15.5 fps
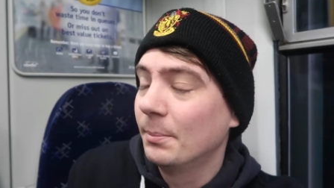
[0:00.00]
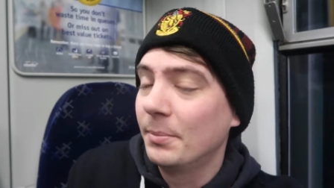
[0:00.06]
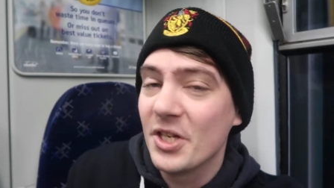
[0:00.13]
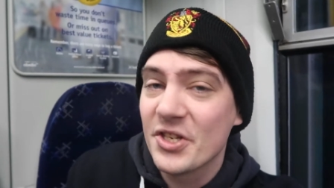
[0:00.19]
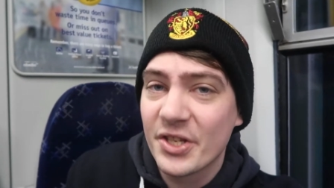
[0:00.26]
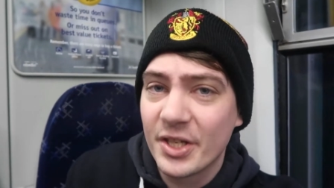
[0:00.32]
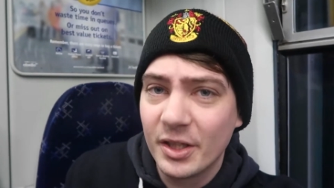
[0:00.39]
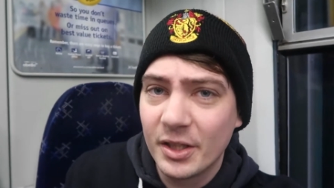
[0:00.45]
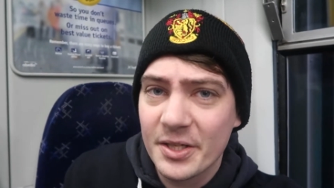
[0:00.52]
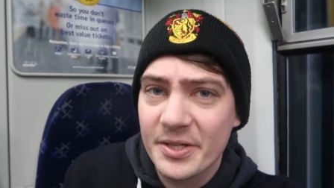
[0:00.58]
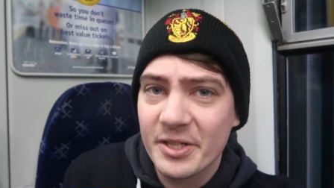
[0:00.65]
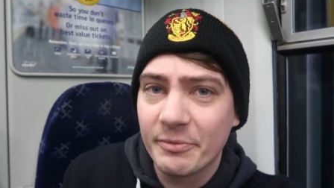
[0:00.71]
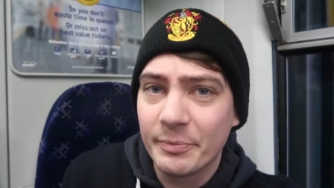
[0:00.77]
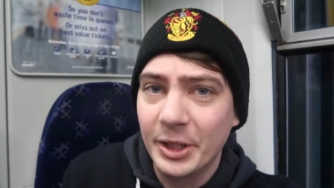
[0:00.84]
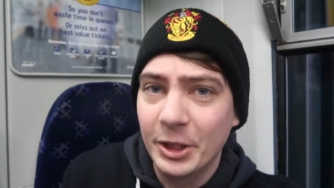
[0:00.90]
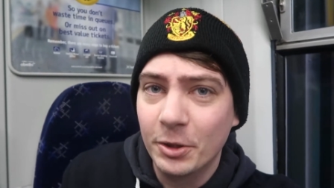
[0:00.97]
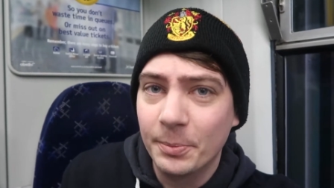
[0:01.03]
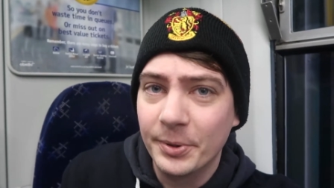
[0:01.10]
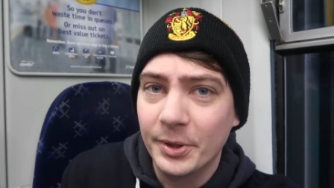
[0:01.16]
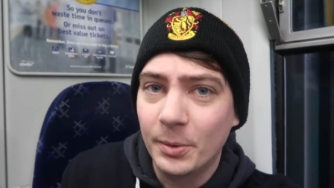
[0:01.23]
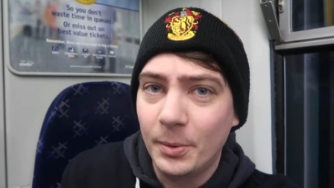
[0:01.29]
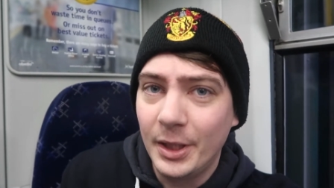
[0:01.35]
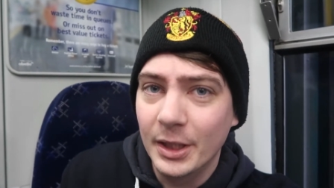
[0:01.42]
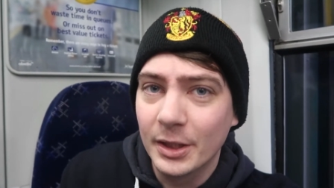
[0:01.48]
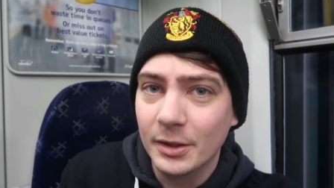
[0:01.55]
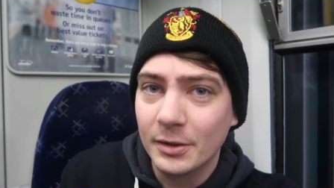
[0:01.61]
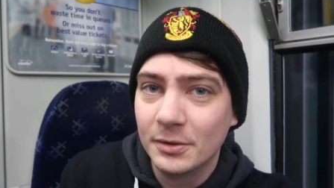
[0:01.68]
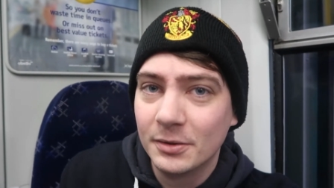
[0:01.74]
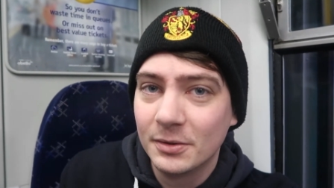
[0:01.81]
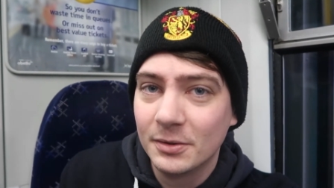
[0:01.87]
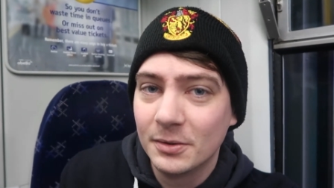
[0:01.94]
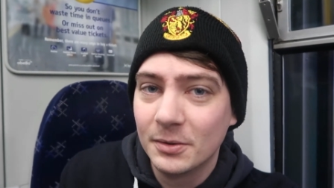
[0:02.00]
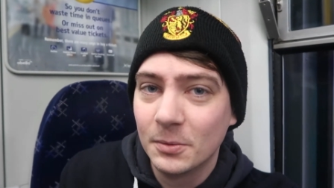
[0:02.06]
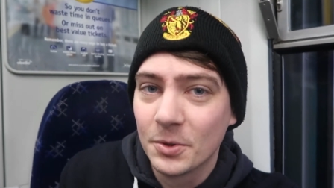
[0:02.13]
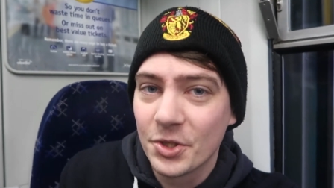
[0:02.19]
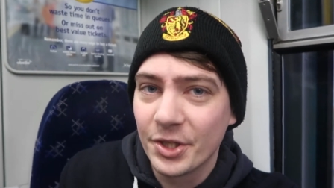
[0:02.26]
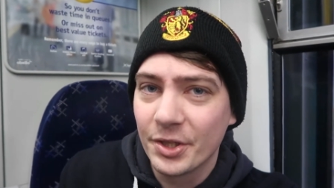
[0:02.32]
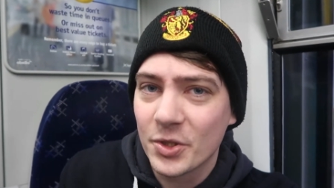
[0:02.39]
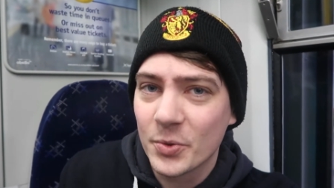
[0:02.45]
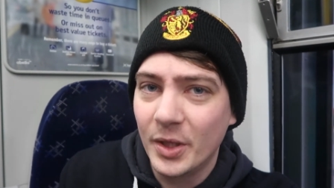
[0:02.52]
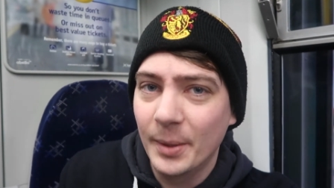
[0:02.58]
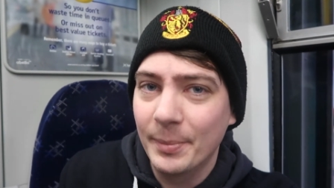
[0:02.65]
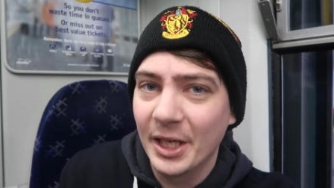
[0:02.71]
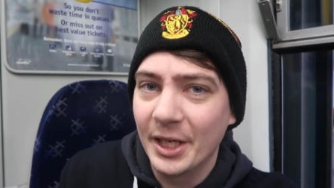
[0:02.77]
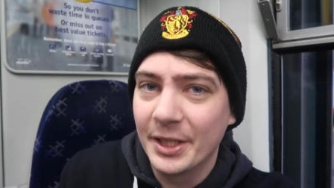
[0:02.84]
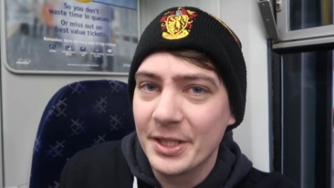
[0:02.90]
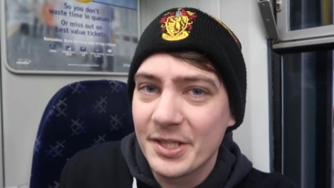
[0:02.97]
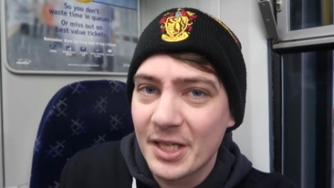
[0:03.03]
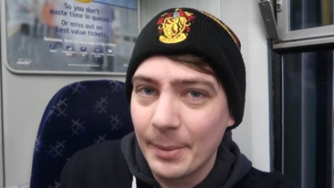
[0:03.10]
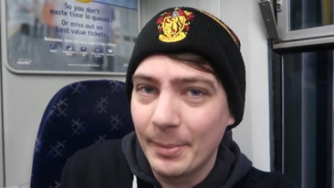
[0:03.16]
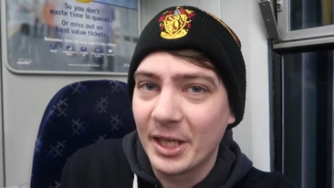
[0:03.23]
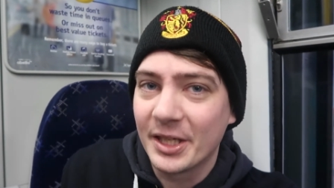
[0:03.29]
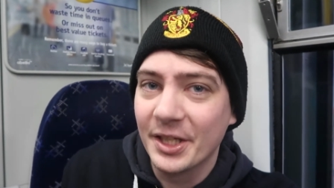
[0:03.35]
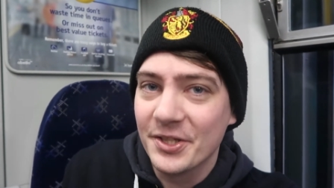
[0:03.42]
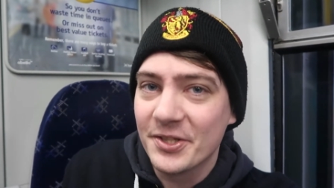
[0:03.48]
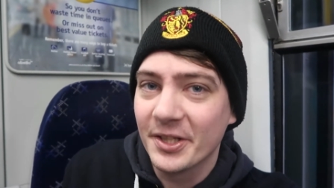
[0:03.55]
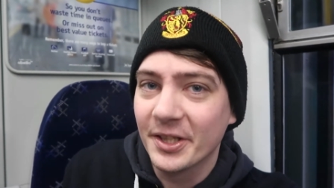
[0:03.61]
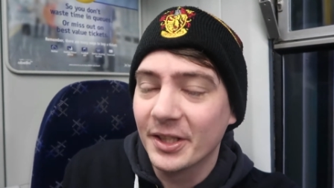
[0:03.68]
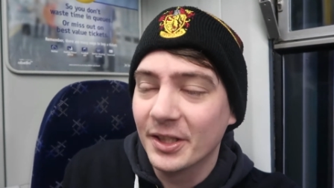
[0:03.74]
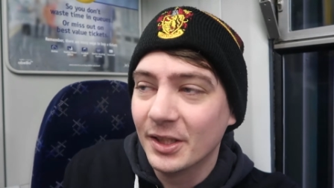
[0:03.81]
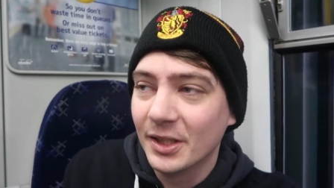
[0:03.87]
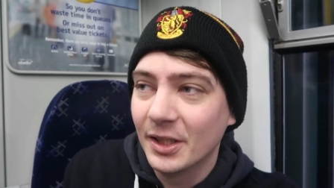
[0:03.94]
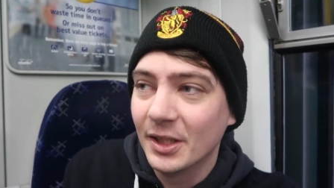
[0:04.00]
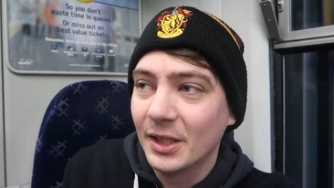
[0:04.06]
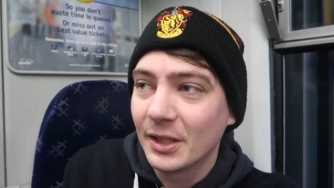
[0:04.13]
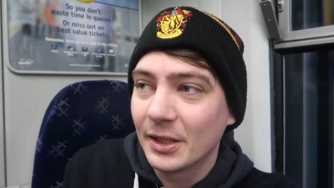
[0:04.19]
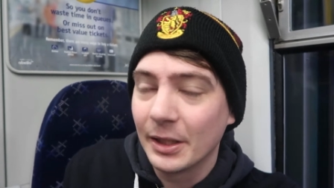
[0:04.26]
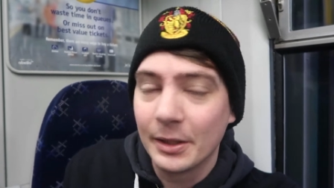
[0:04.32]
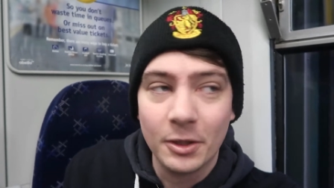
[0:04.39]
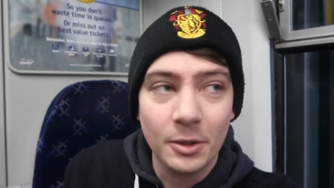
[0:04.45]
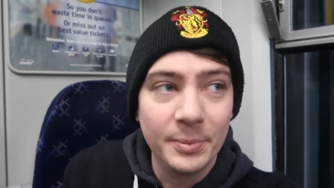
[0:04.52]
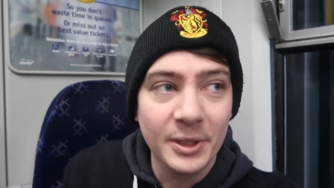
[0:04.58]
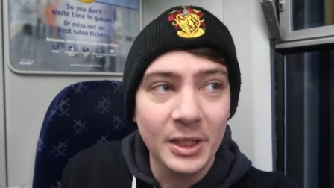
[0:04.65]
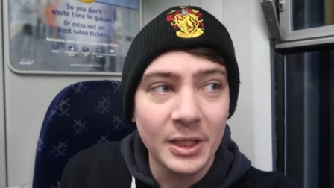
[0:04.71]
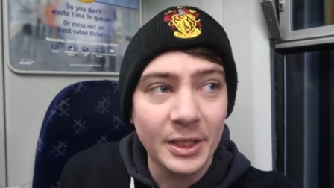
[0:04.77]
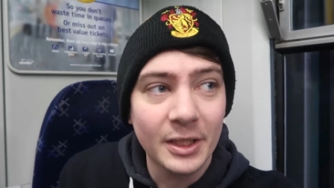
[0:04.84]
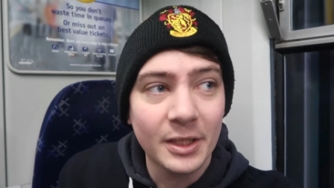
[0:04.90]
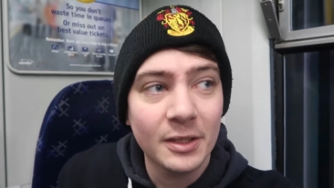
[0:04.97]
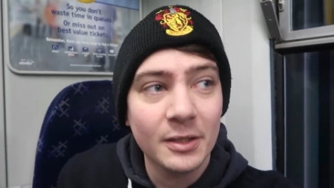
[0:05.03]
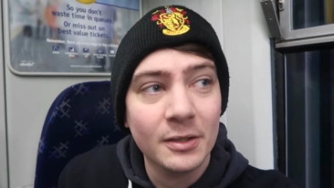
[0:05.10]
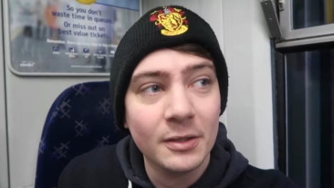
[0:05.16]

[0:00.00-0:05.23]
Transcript: But it's the earliest I've been up in a while. Which I know is quite bad. I need to get back into it earlier.